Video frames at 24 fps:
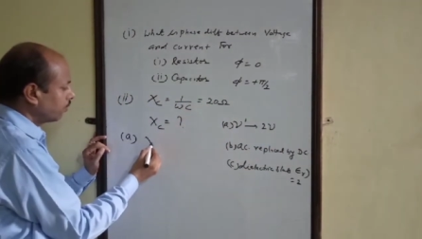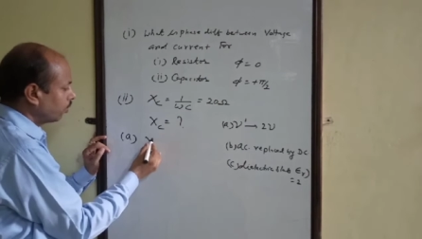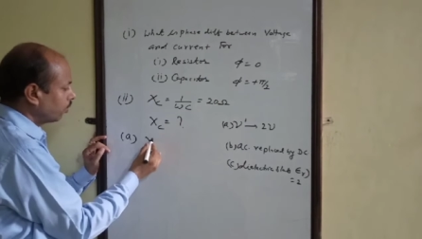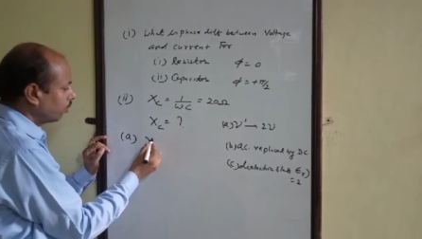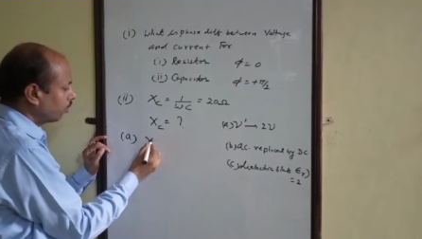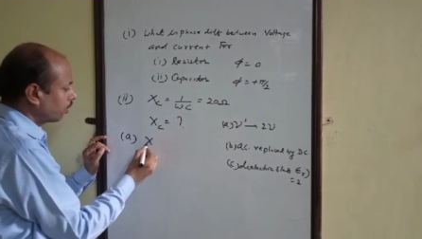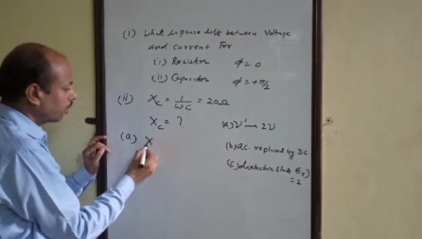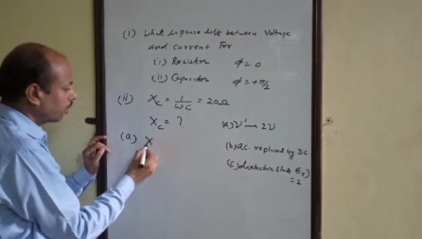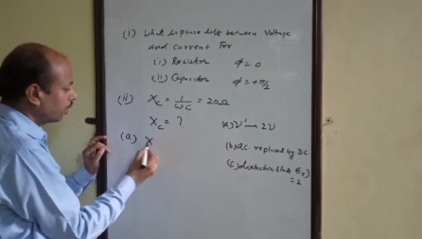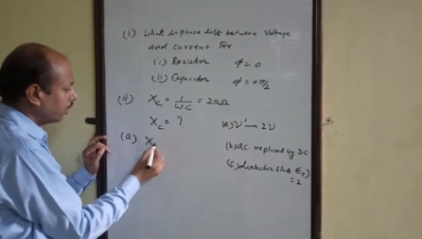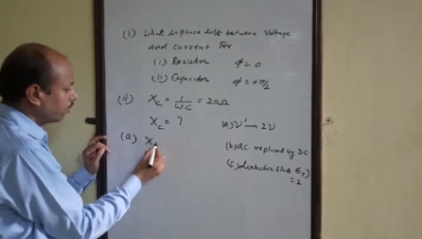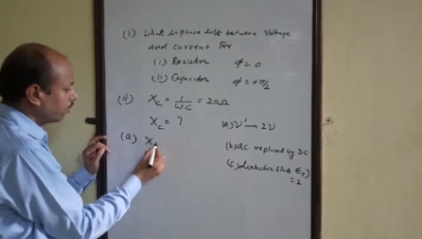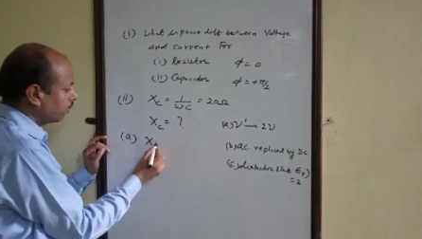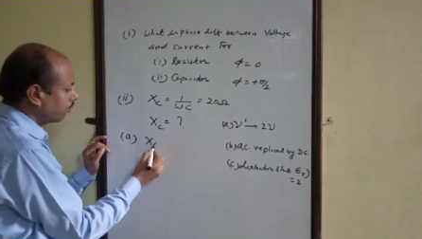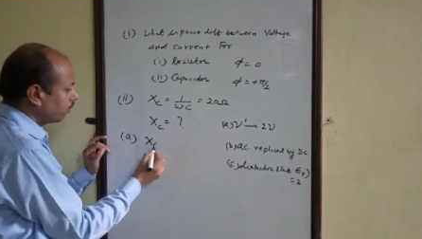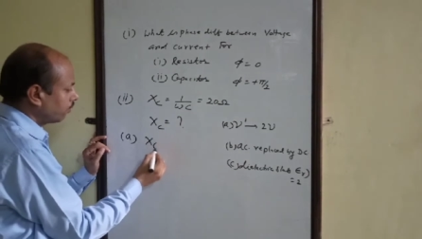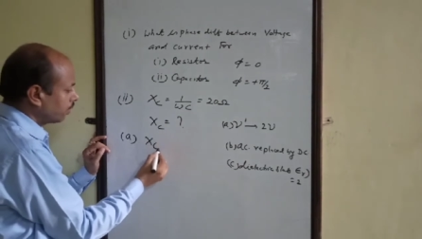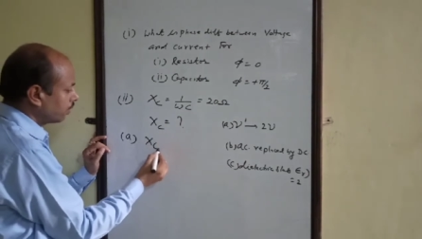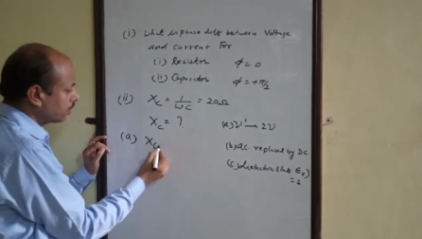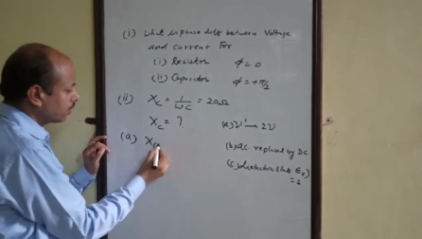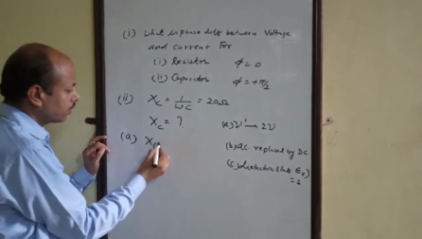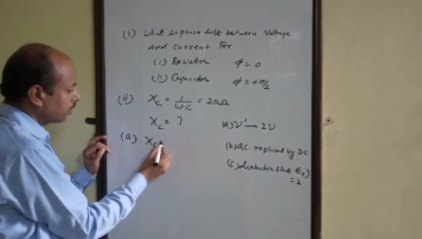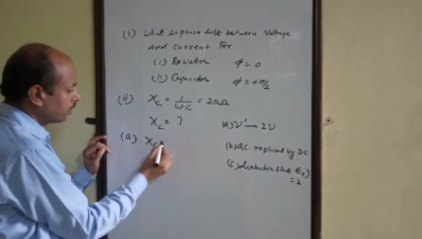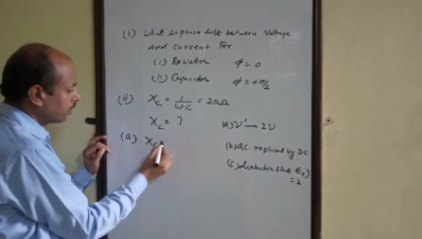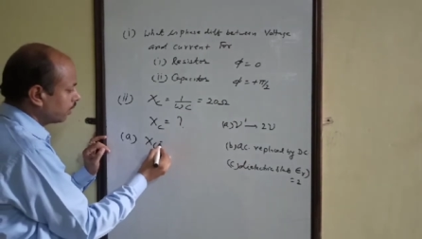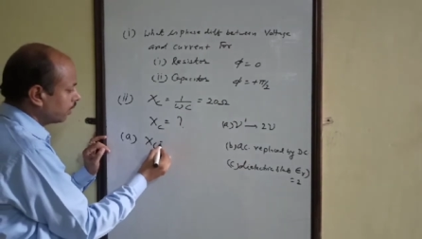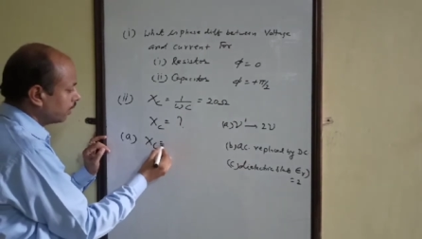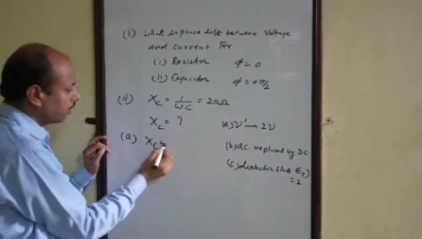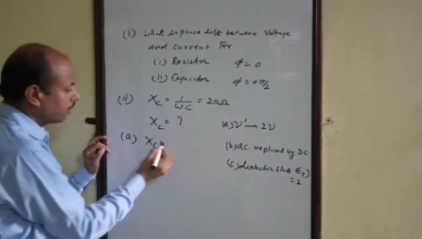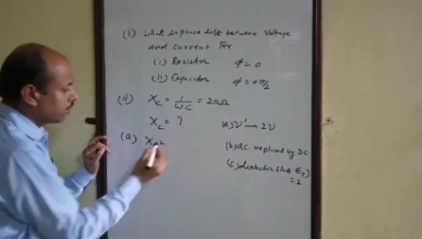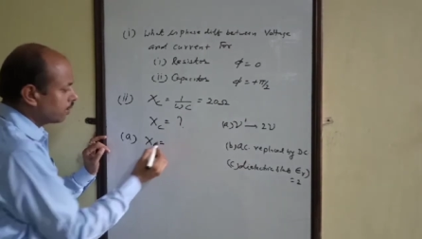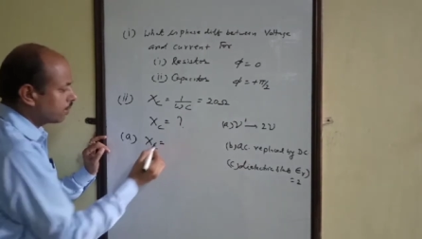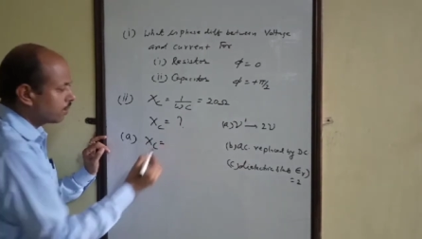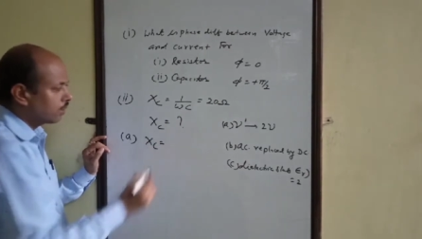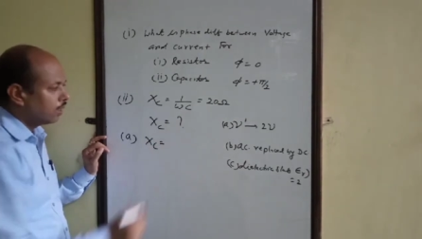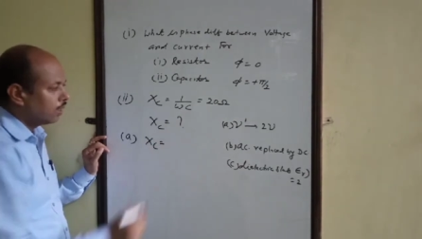Therefore in
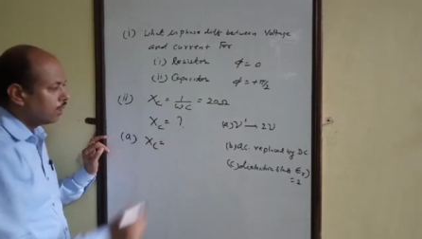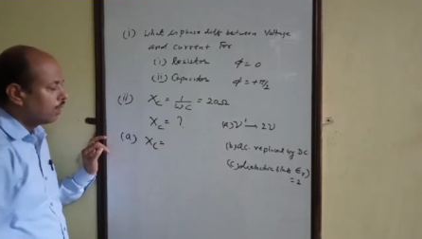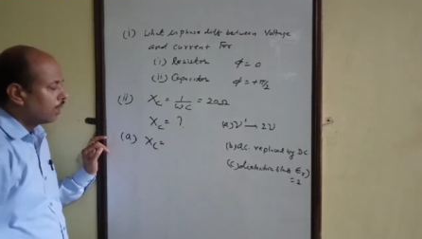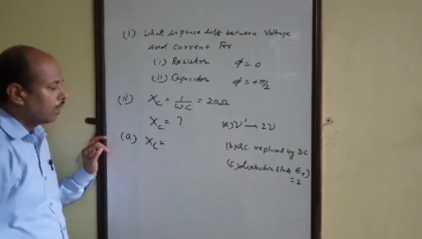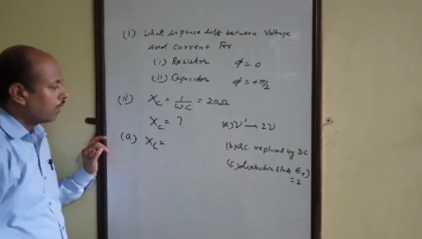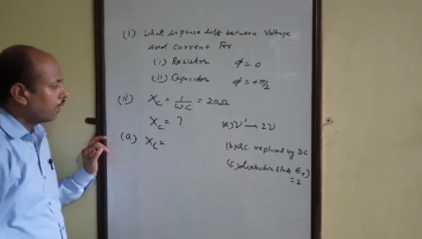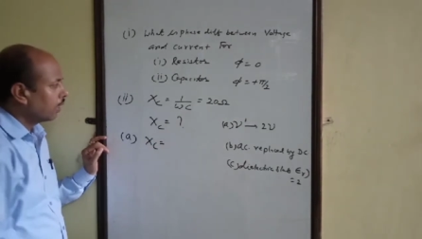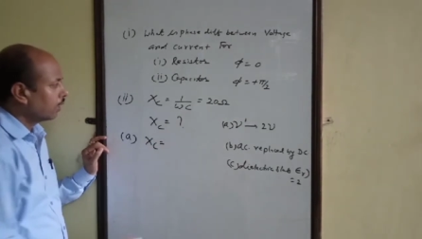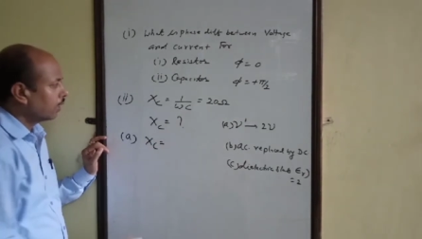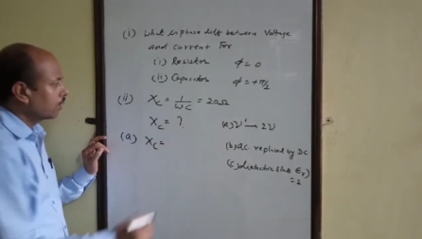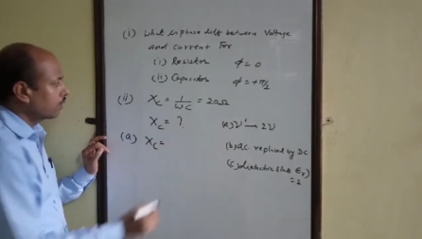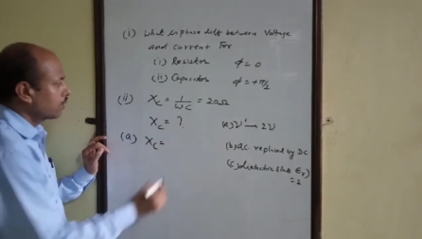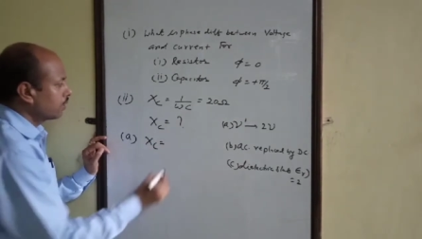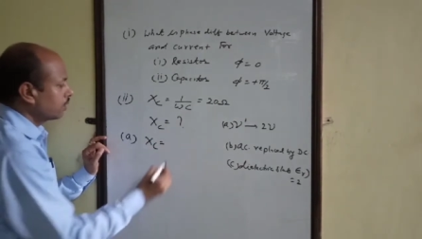first case